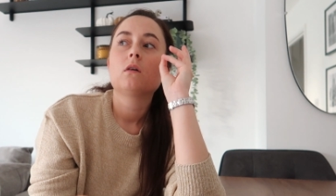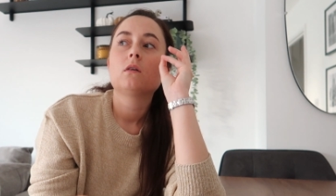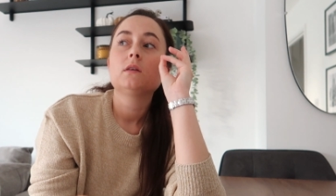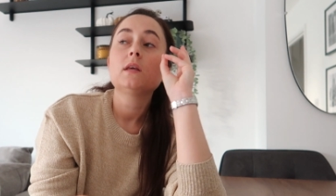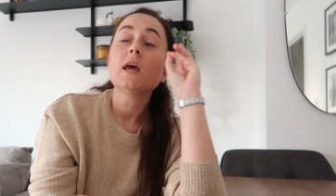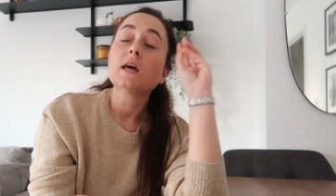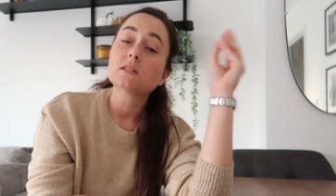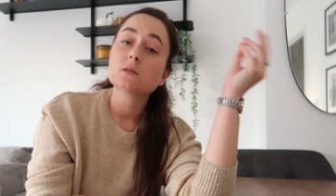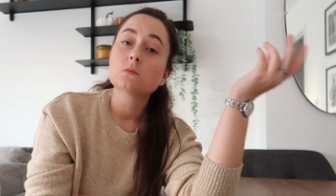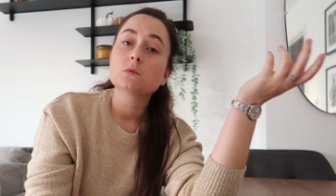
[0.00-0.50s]

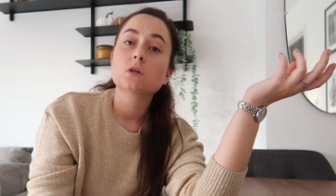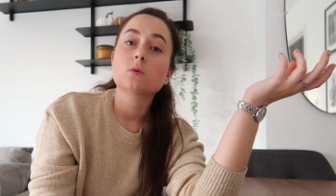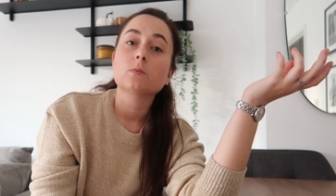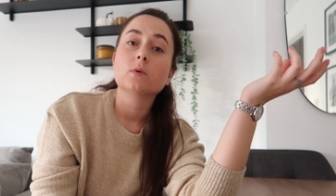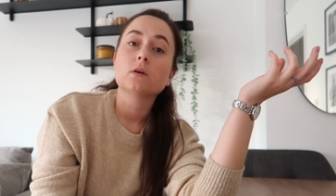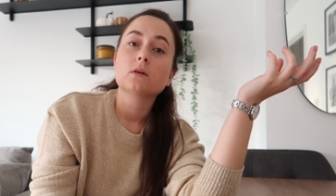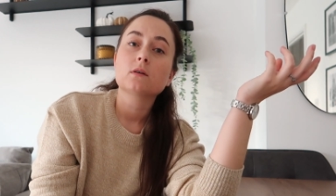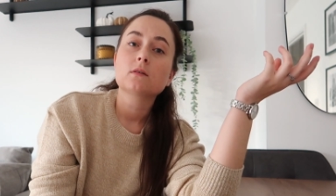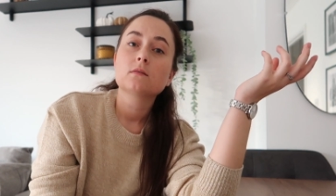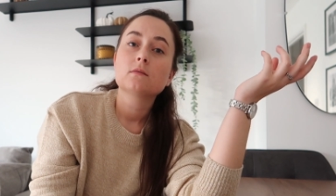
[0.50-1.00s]
yes it was a good
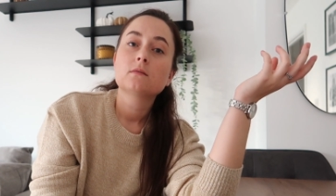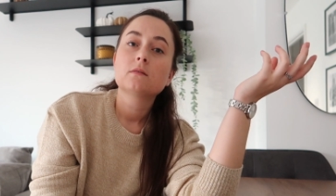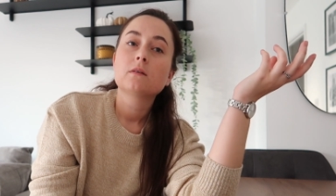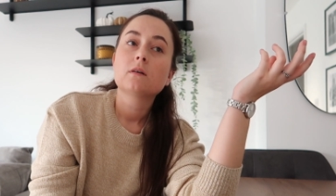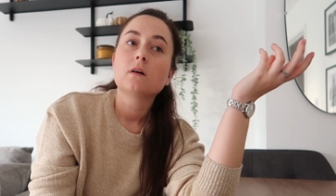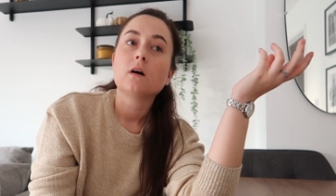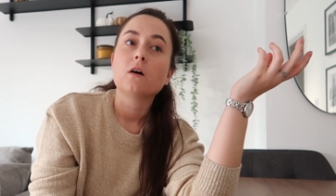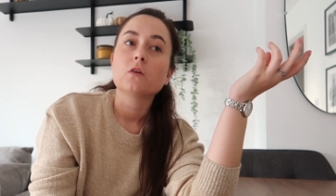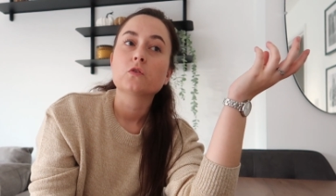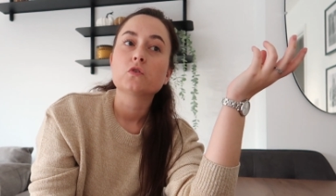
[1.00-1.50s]
book,
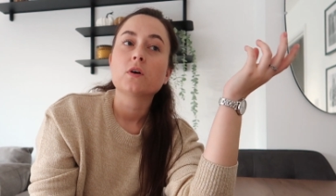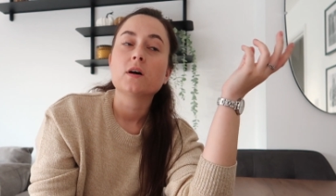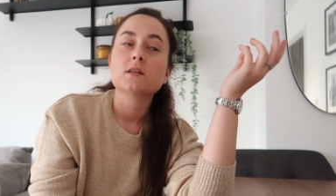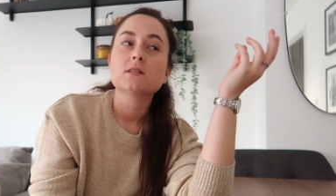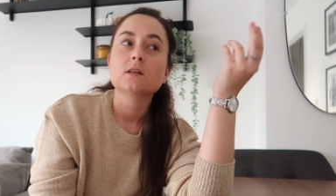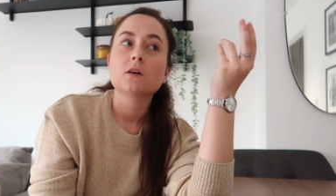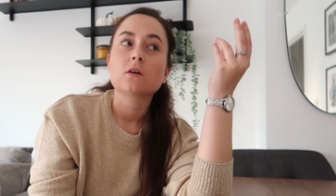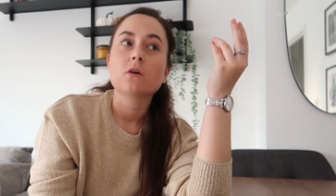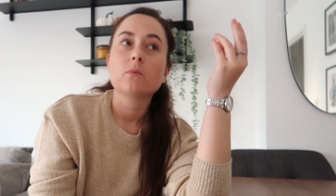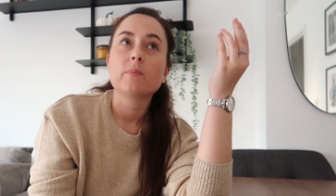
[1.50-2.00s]
I'll try
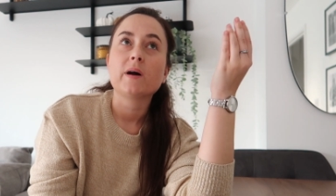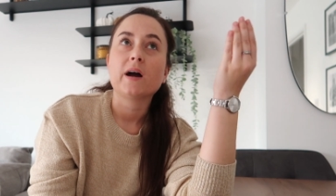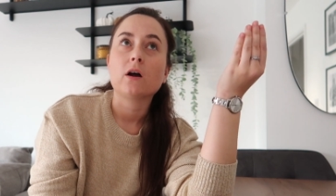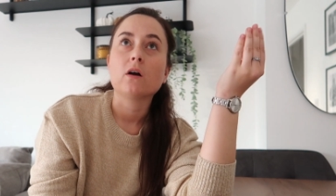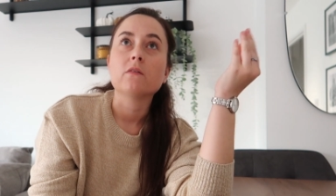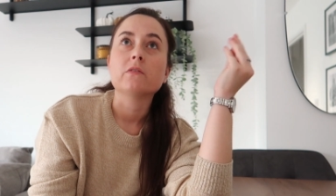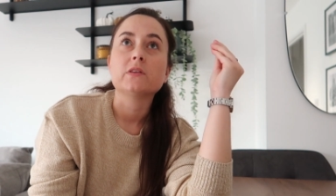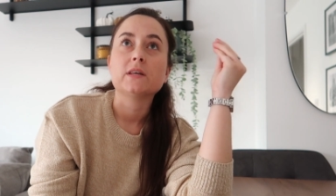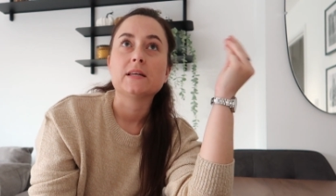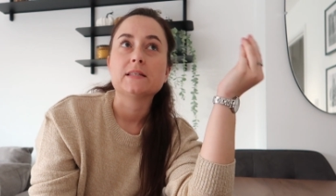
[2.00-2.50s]
to go back
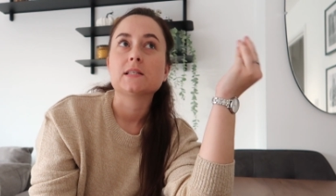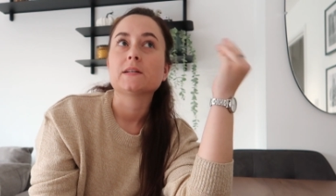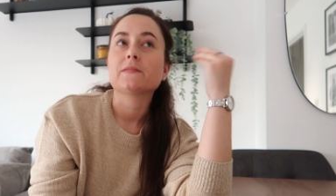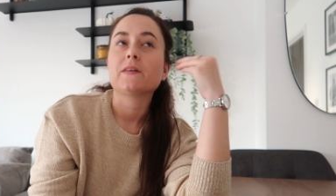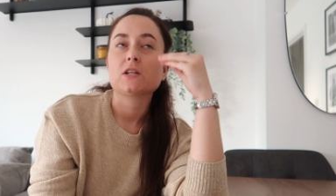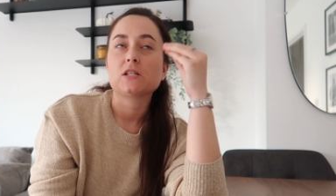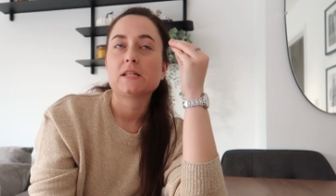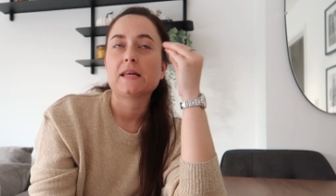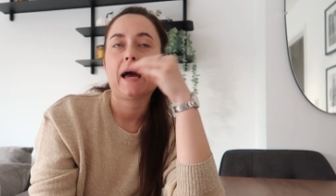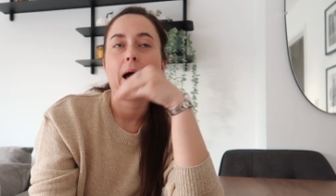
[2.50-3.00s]
over things that have
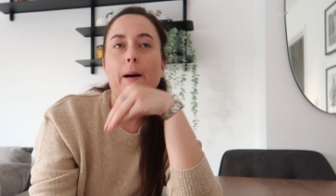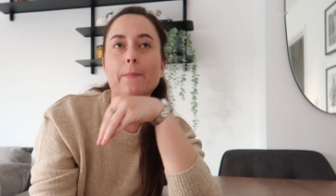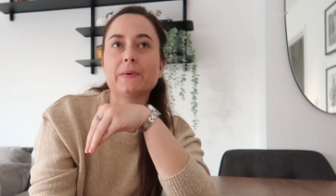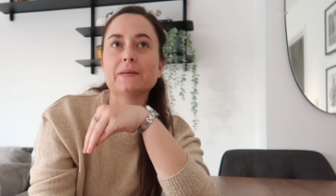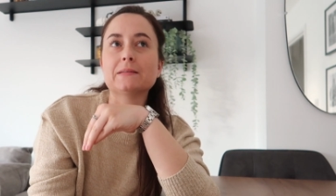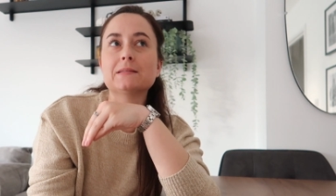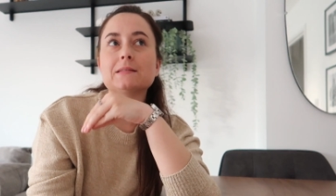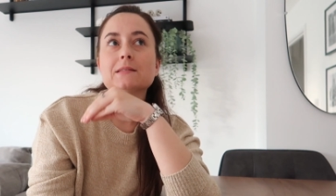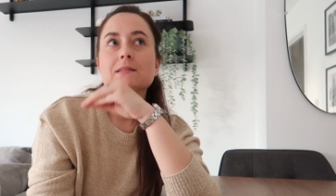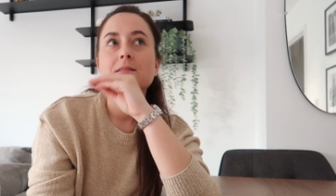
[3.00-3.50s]
actually
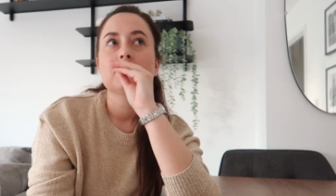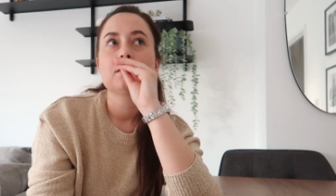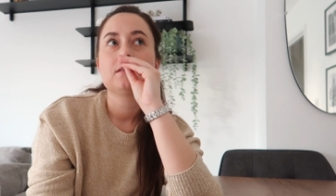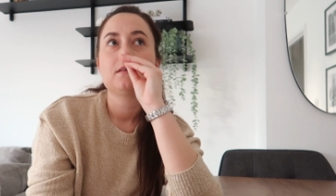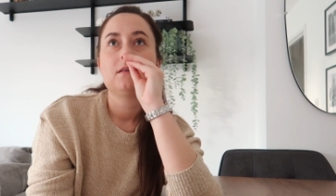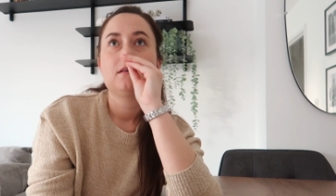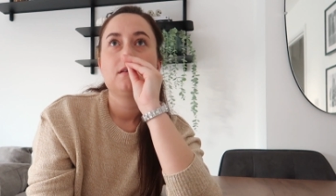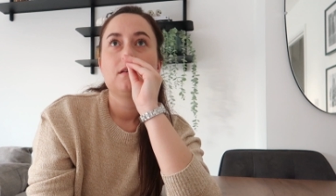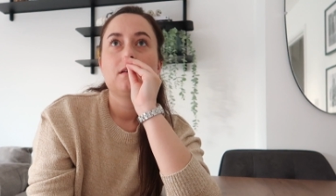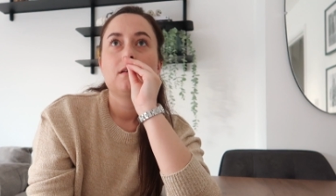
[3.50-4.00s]
happened
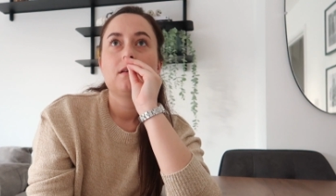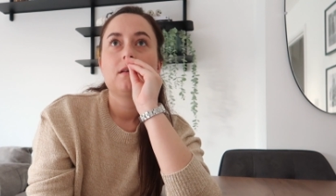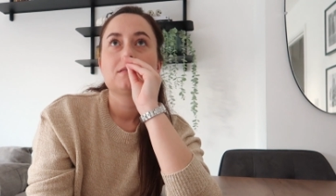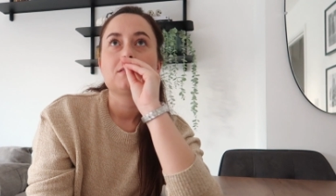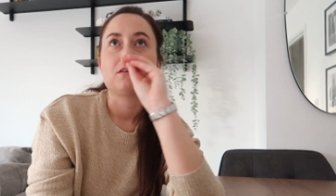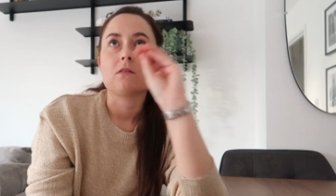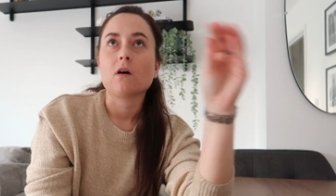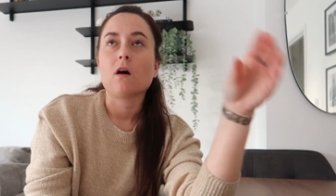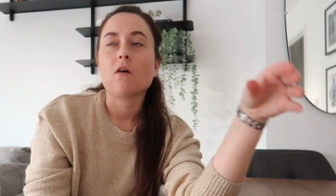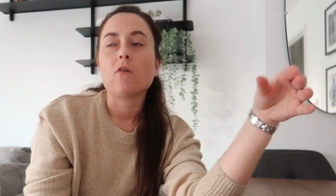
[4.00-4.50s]

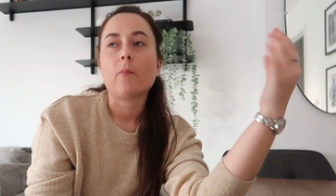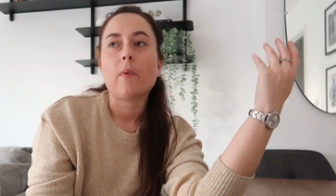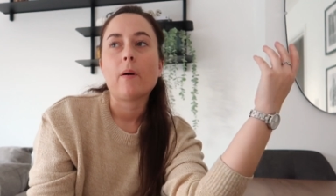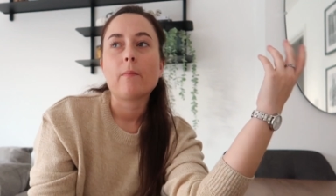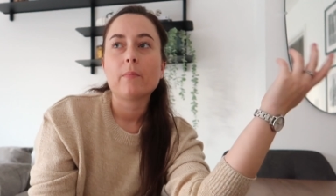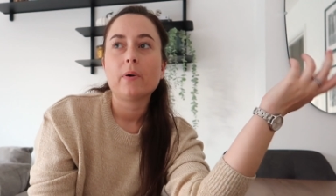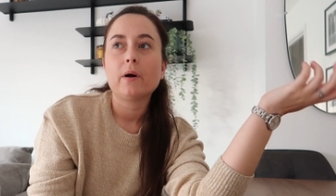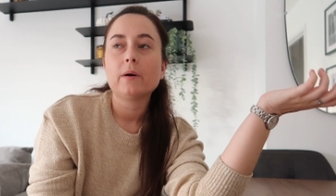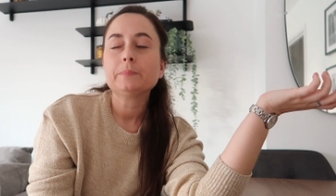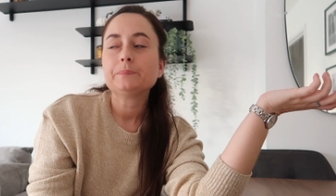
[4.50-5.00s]
so that I
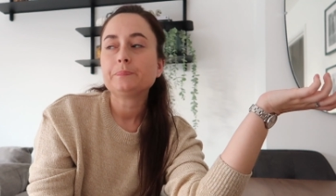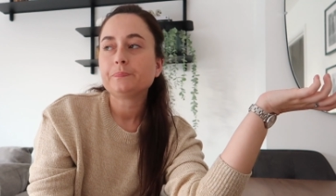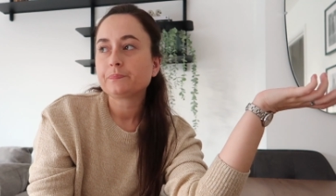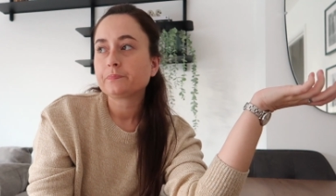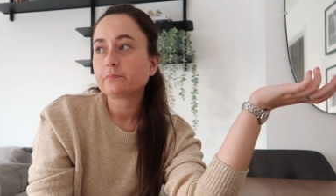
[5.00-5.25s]
remember.